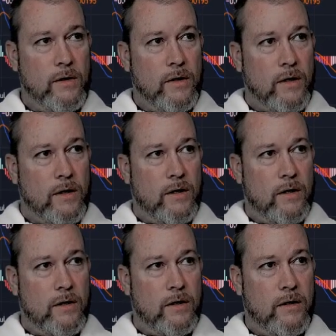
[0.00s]

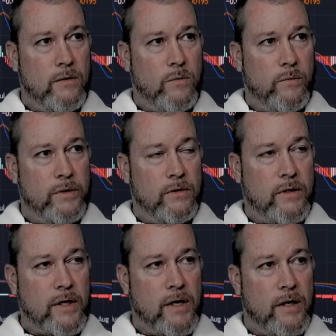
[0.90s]
When we
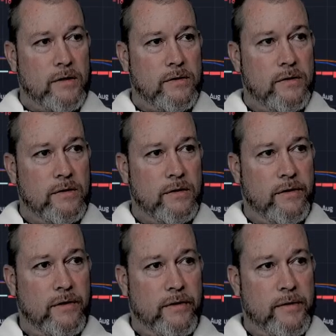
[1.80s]
look at
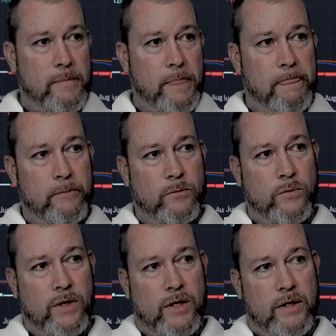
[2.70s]
Ethereum,
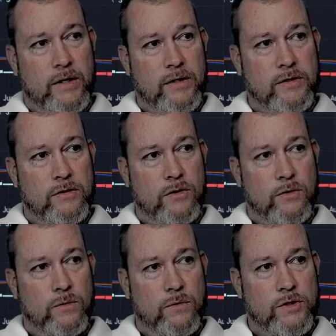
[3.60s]
we got a nice
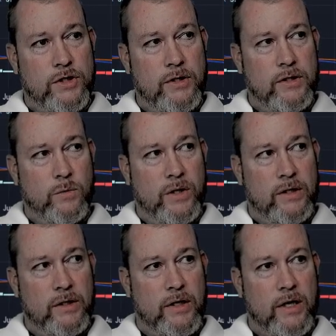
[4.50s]
doji
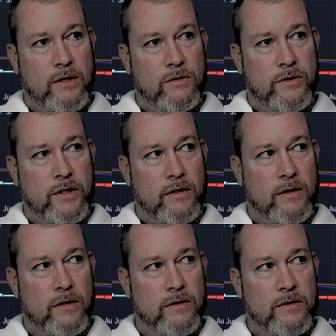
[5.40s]
weekly candle here
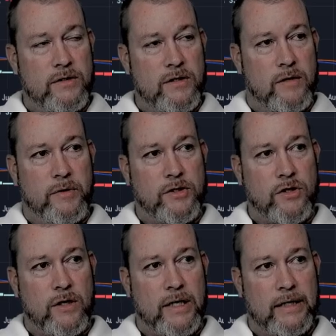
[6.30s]
on the CME
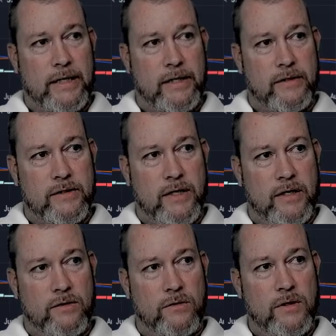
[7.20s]
chart. I like this
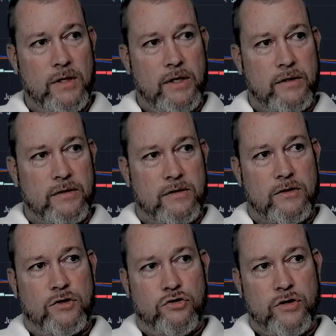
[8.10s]
candle. This is a
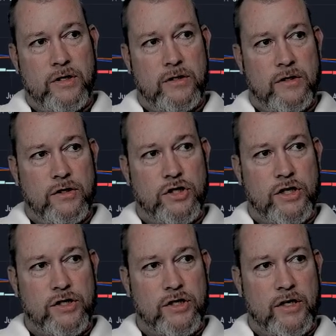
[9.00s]

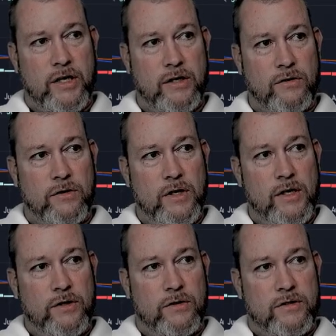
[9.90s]
trend-changing candle.
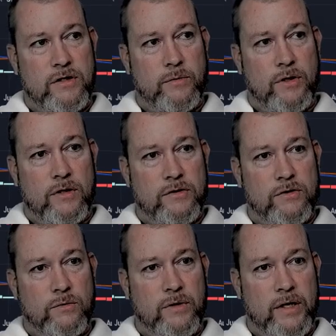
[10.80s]
You can see we
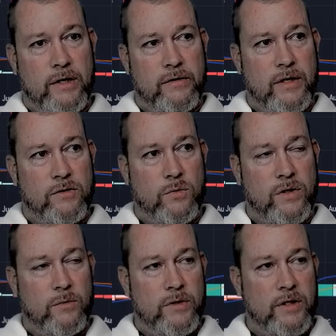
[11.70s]
also nailed that
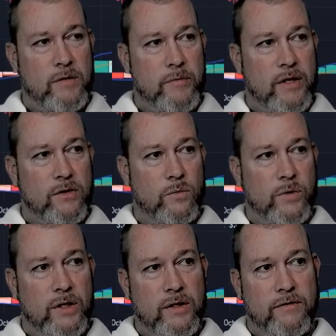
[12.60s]
21 EMA on the
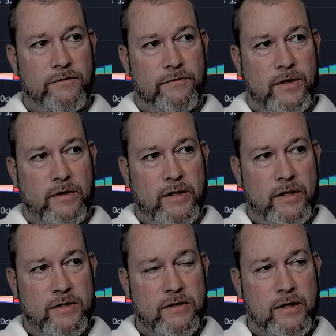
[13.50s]
weekly very
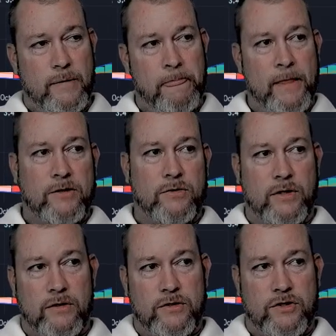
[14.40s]
nicely. So
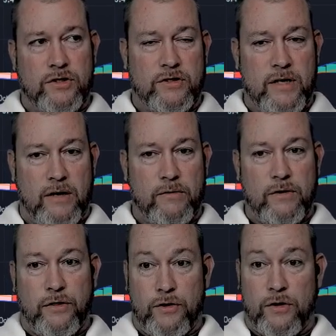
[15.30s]
here's just now the
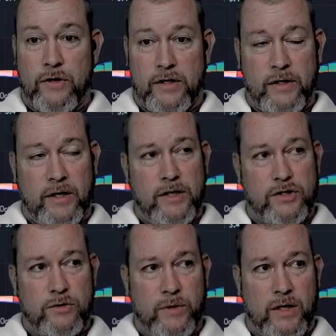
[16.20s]
third
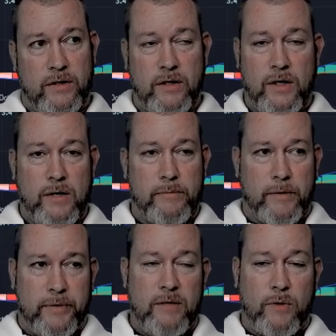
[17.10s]
indication. We got my
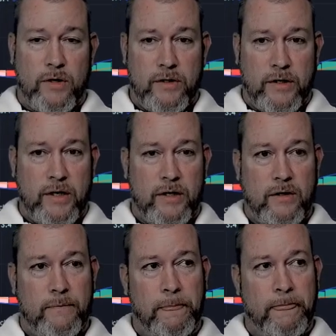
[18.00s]
PMAR
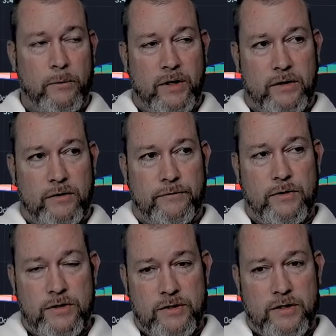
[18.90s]
indicator, we got
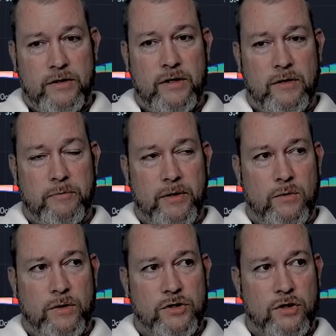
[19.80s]
divergence on the ETH
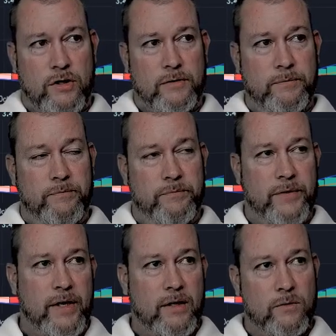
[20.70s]
Bitcoin chart,
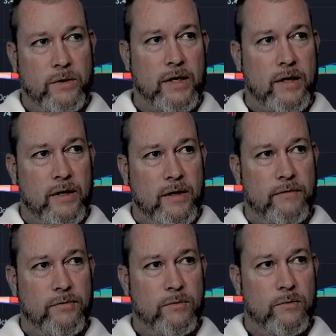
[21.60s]
and we
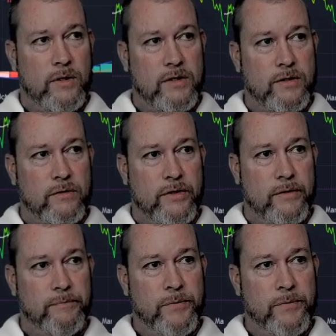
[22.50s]
have, what did I say over here?